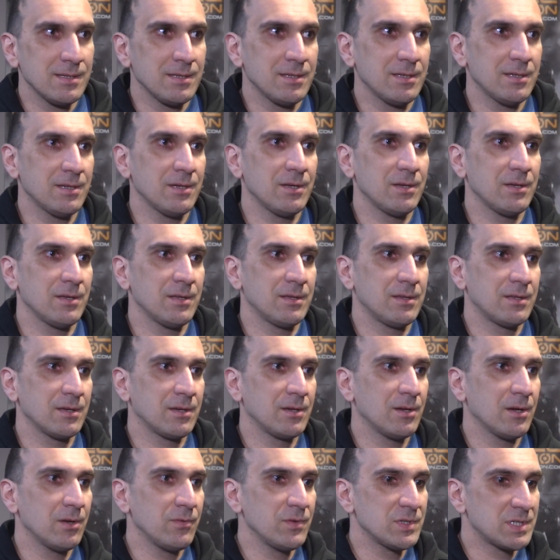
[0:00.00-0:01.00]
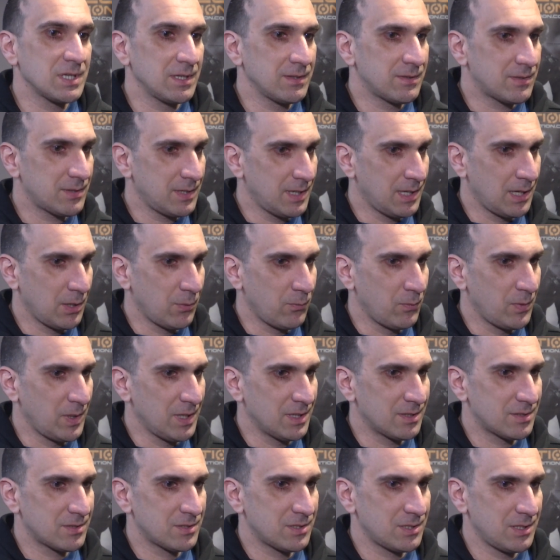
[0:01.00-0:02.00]
uh, the girl which i training
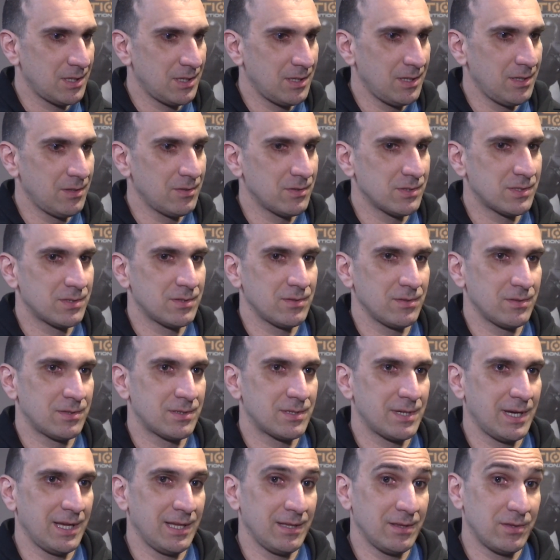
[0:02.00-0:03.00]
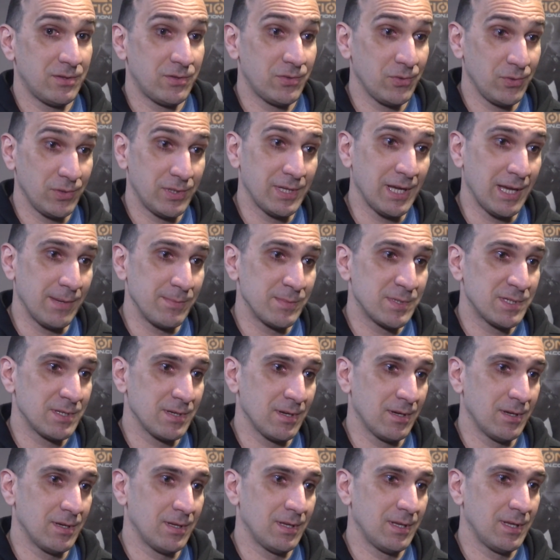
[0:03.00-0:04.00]
with, she used to train two
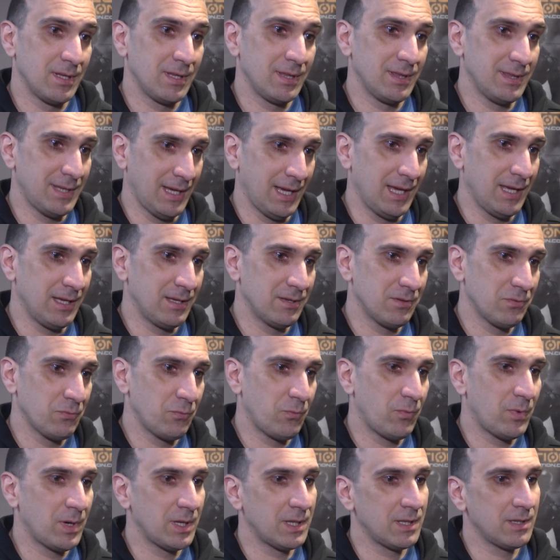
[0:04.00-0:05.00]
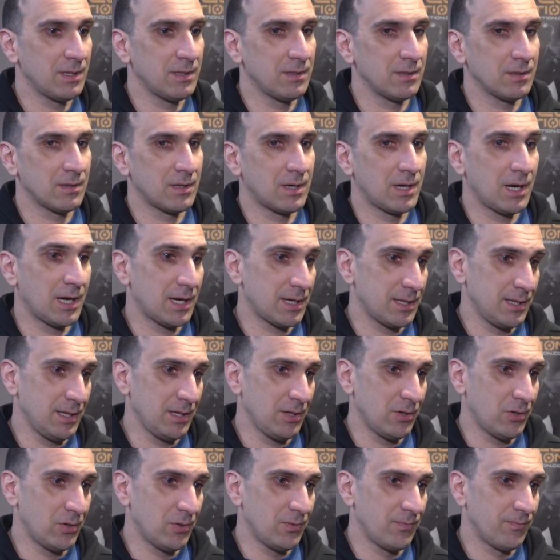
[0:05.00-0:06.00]
times a day, one cardio
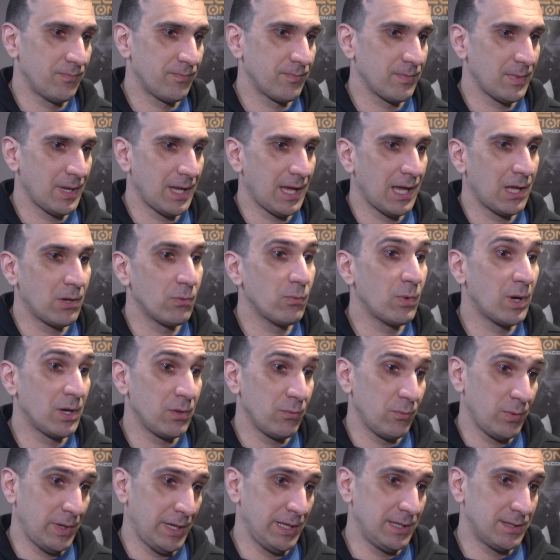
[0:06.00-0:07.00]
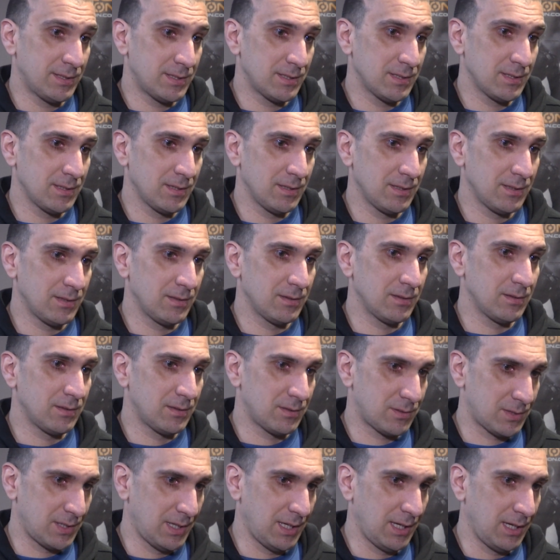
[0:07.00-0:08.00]
cardio and one weight
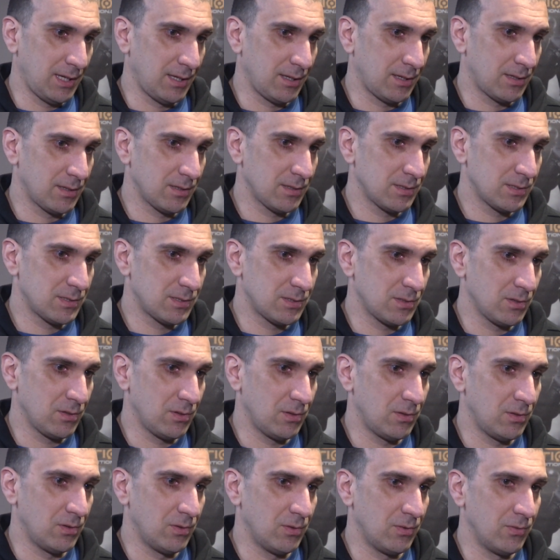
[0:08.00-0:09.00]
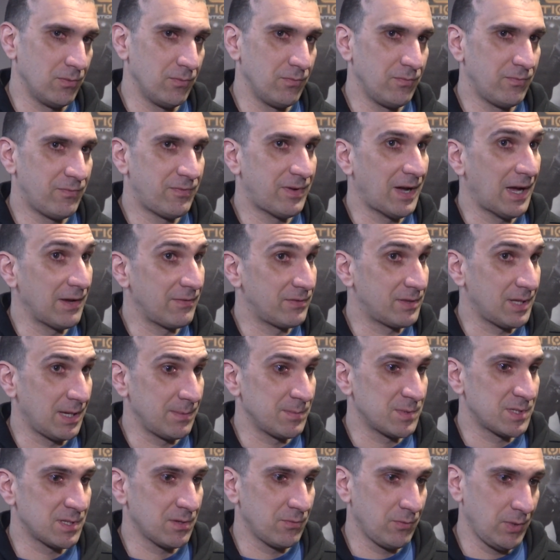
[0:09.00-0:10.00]
training. So five
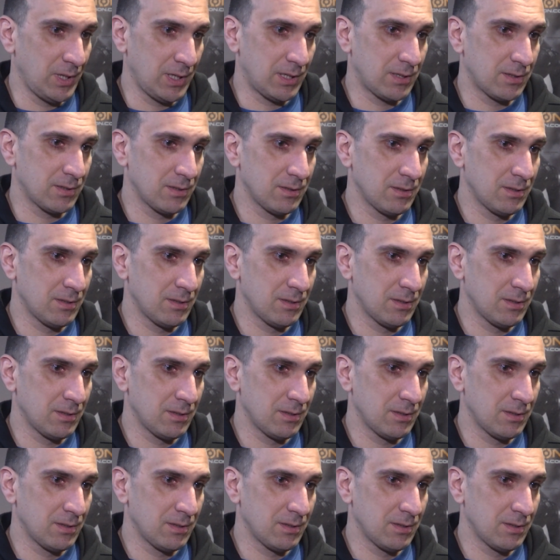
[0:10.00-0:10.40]
times a week.